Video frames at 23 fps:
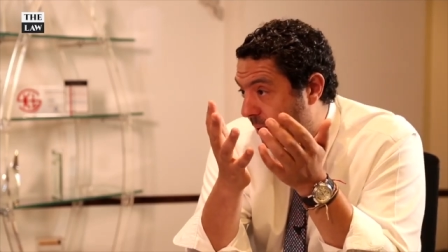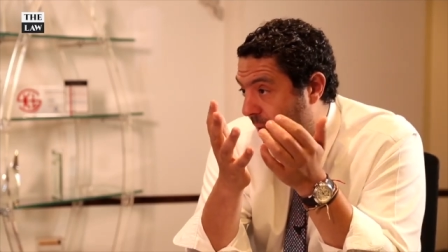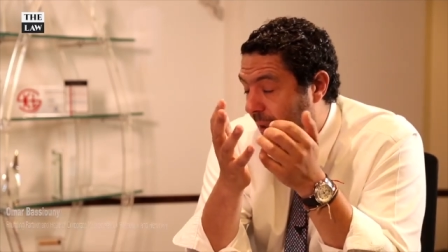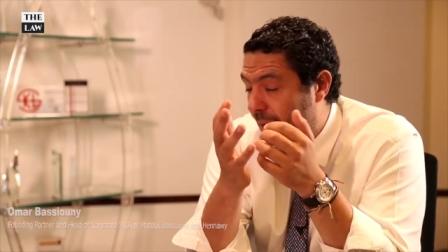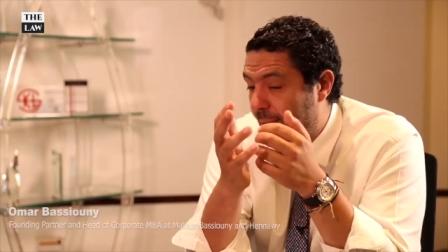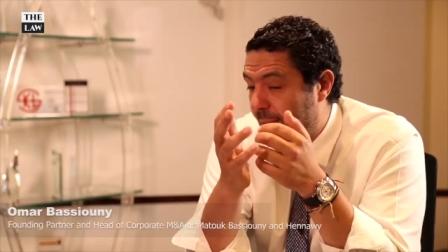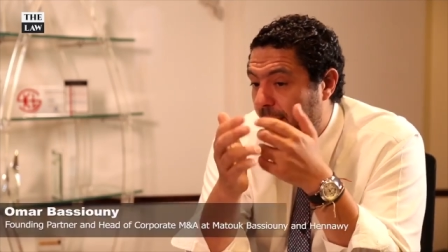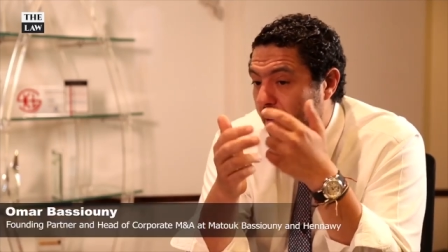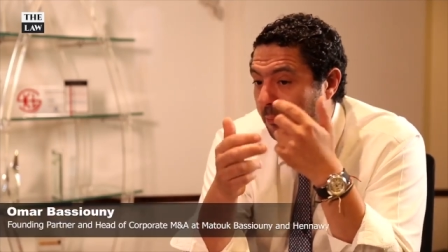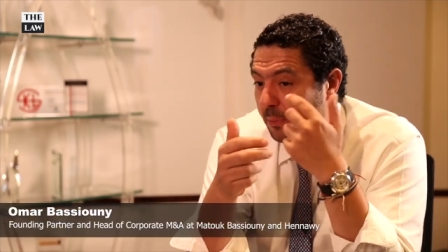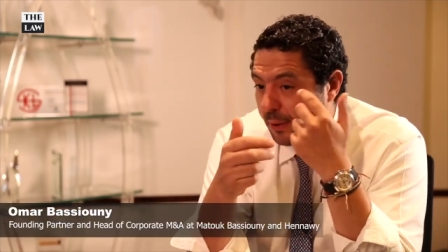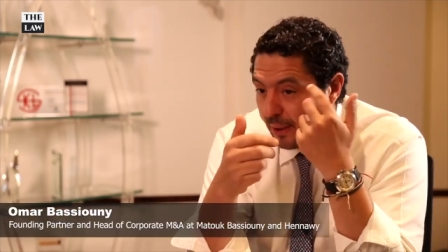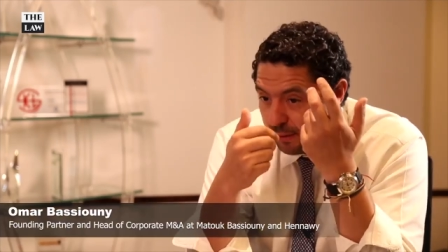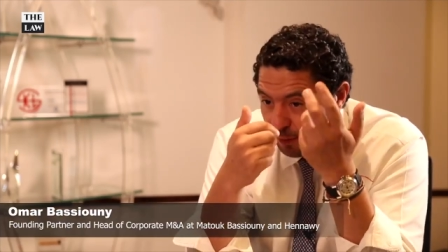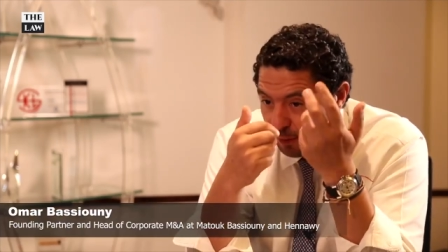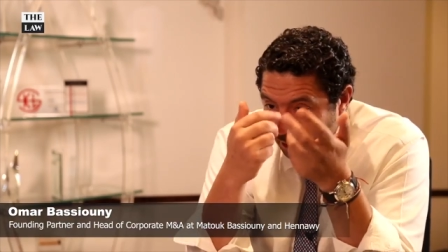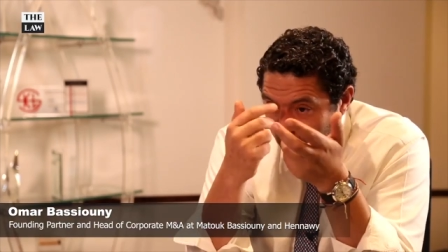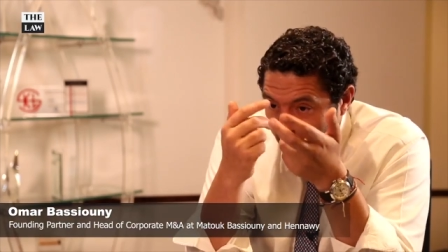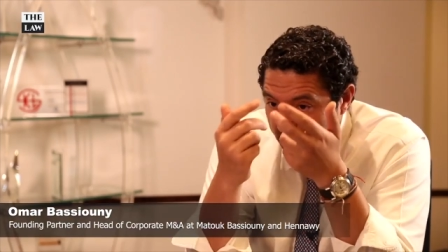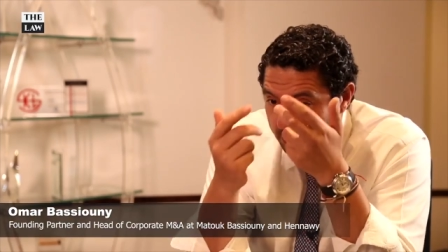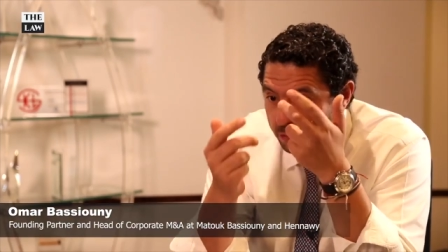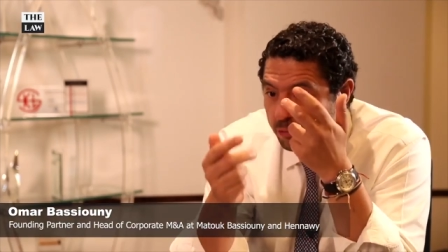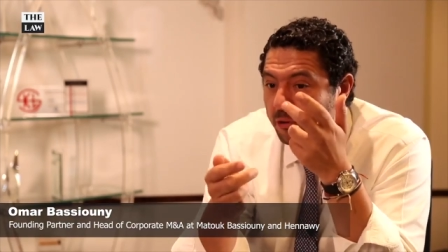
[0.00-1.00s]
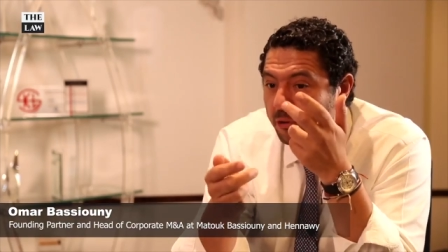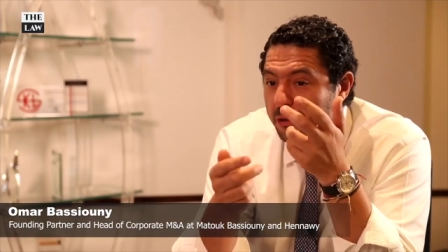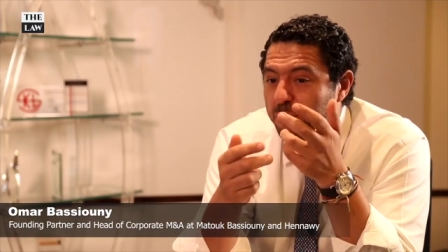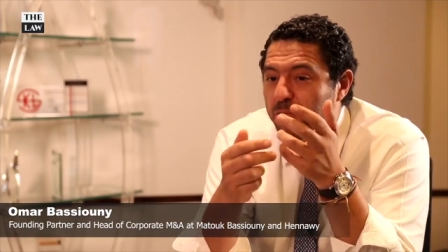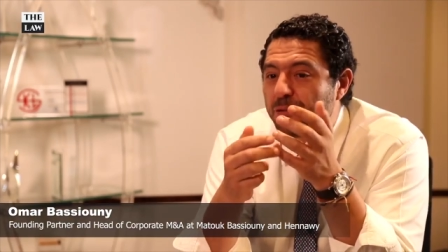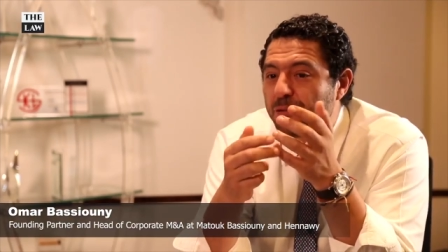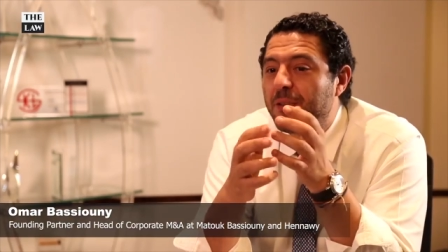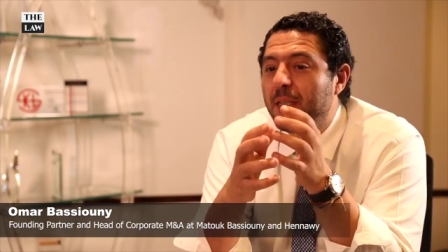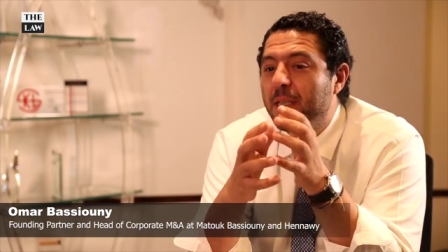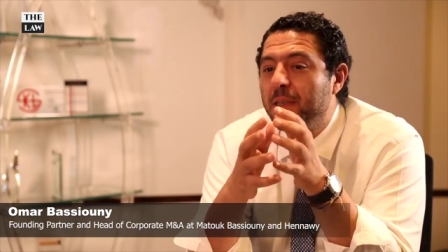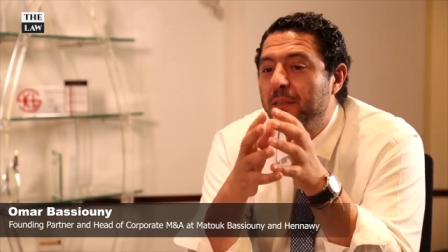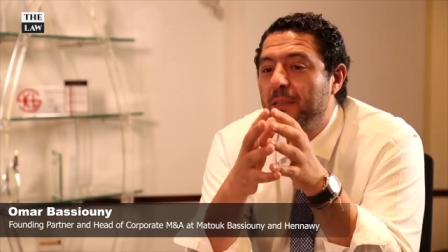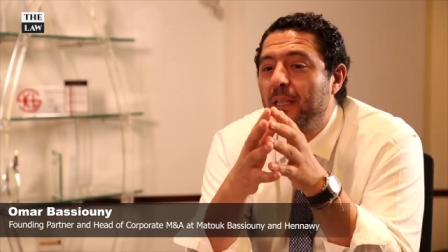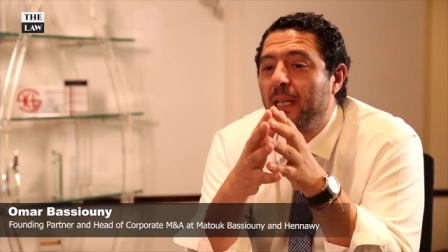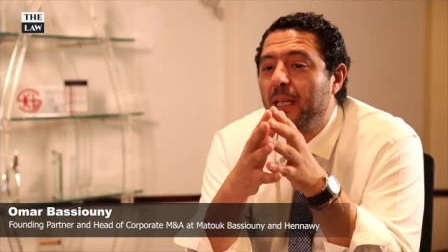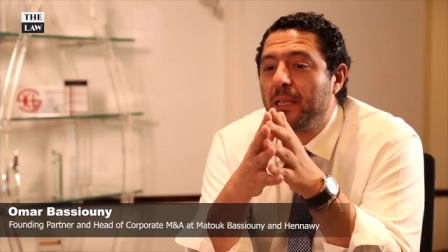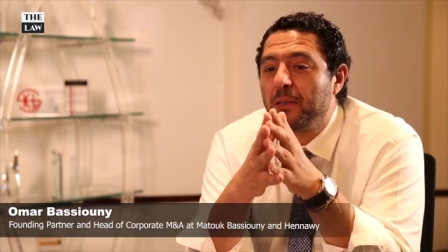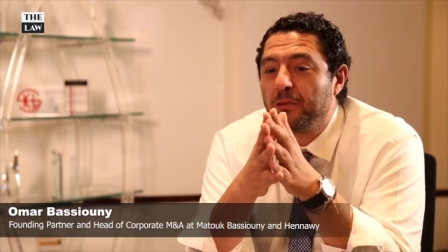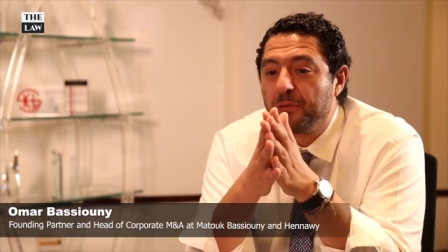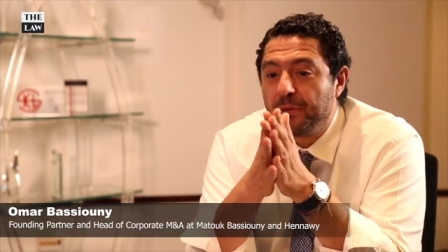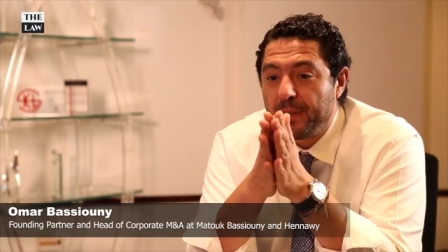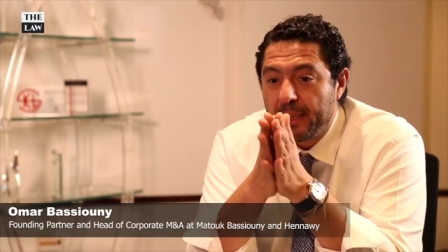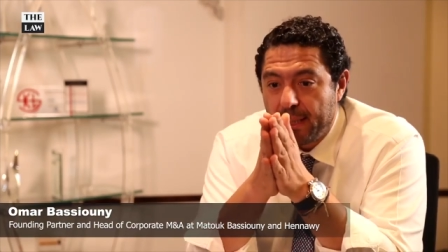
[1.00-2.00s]
and then we can go into in the
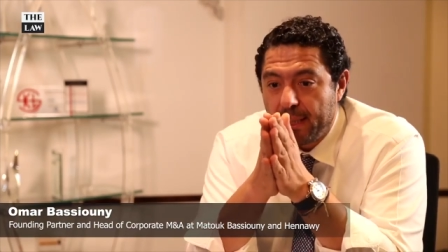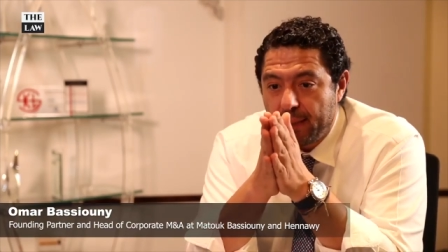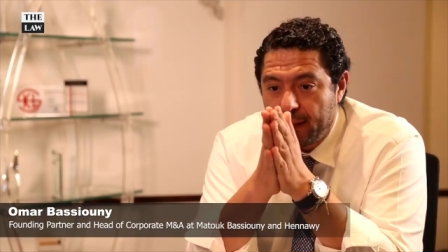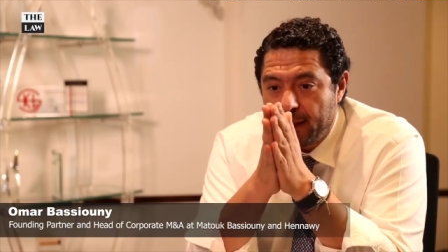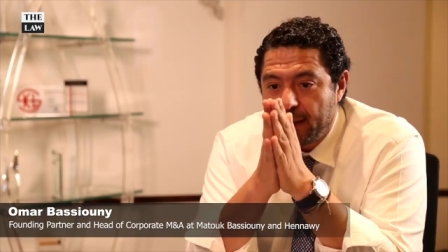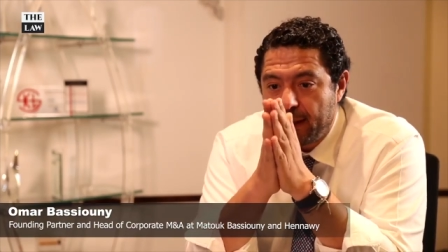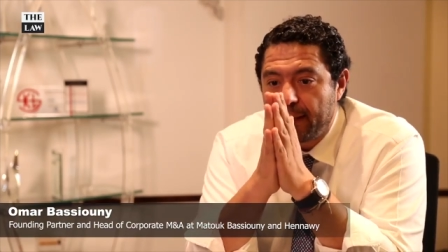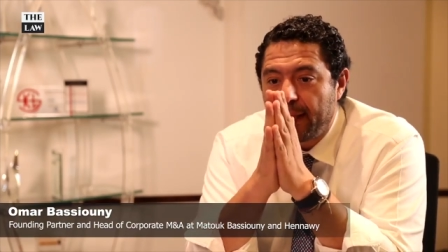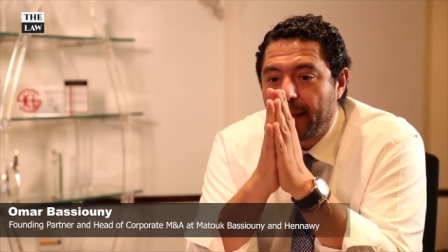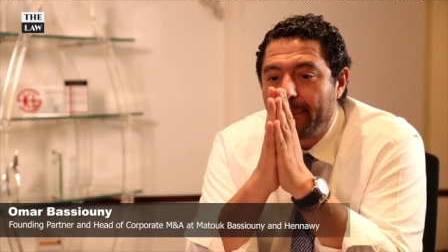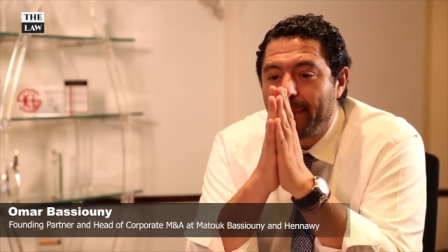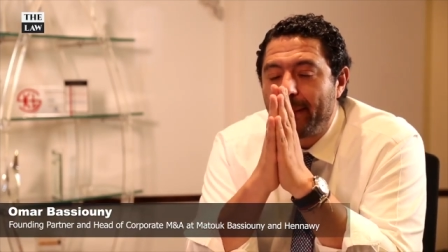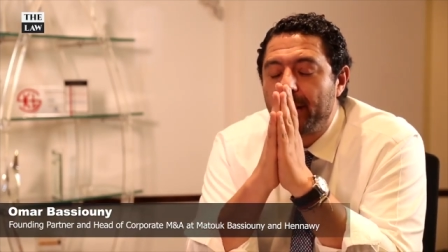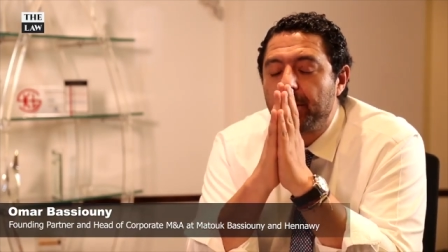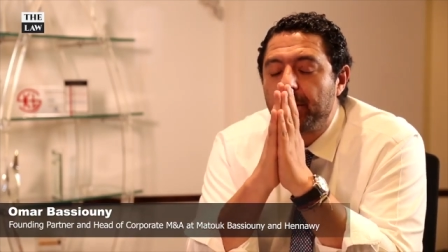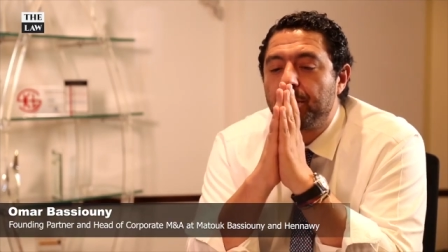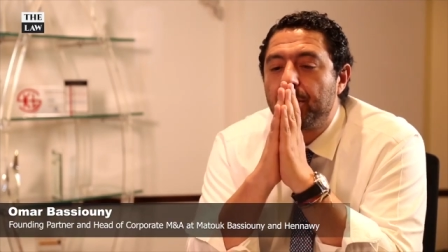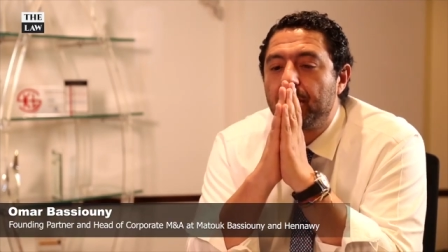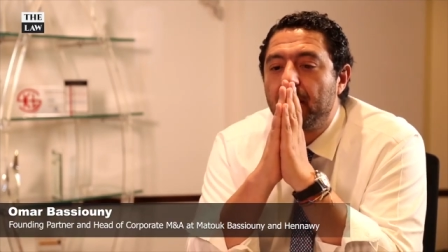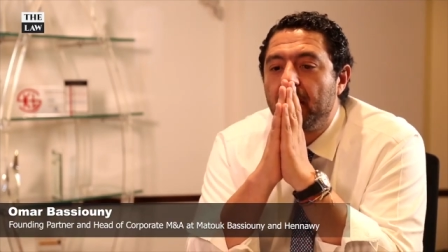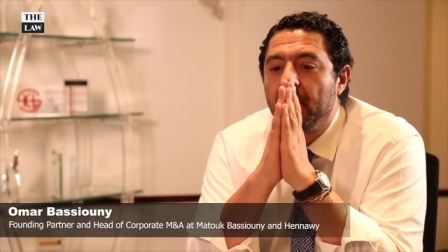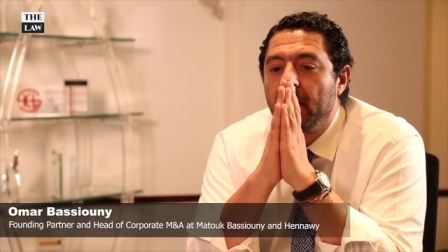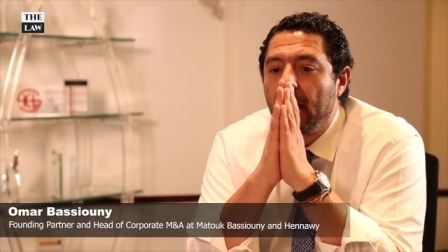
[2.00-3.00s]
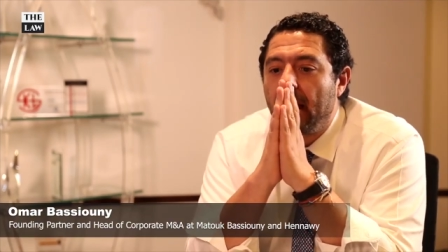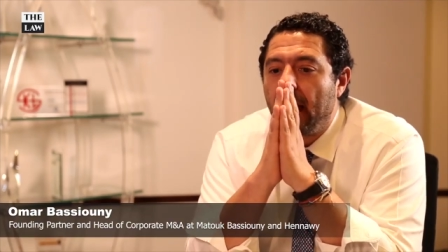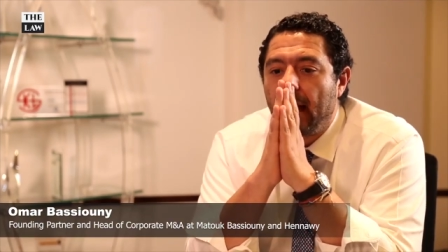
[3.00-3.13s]
intriguing dimension.